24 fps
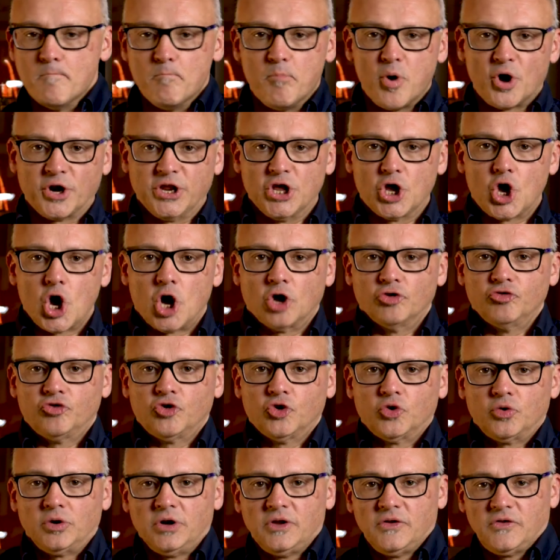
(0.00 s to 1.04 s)
body
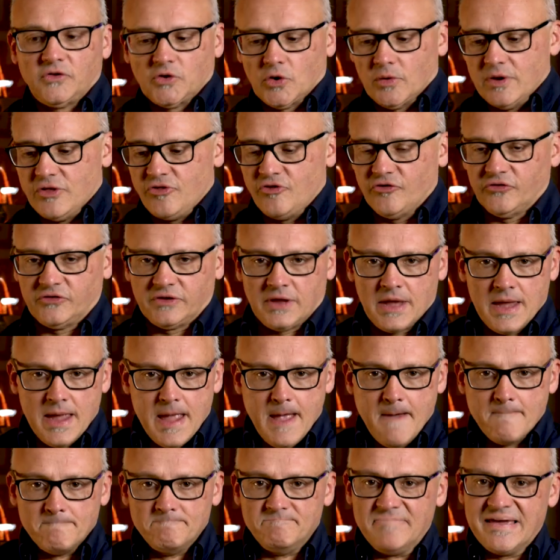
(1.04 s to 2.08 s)
contouring, so it just
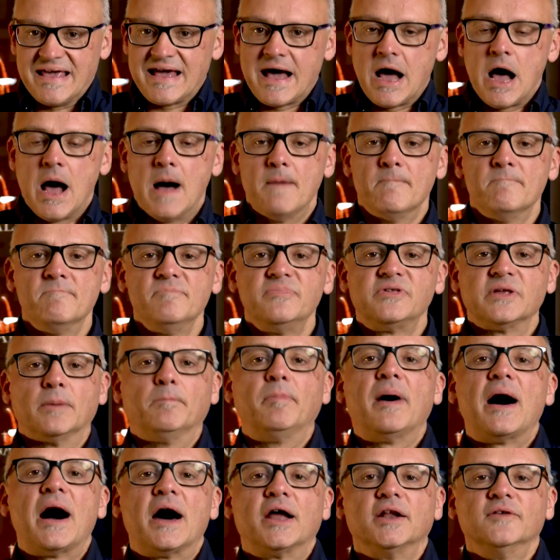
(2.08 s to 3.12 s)
becomes a
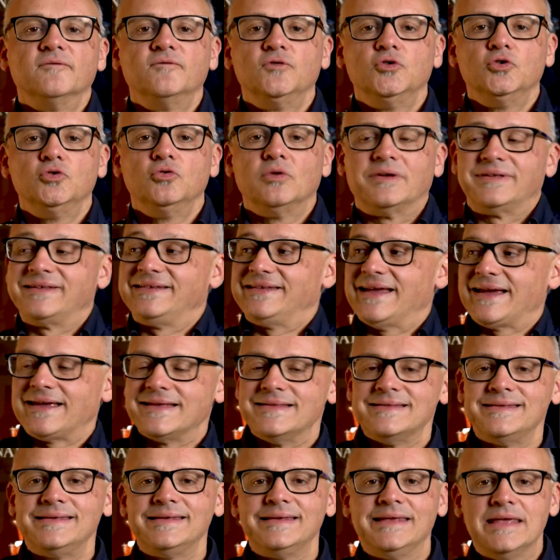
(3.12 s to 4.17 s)
part of you, a
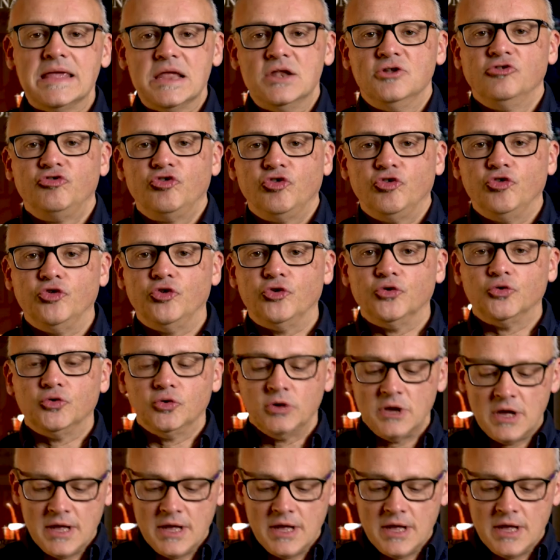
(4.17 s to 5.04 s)
second skin to you.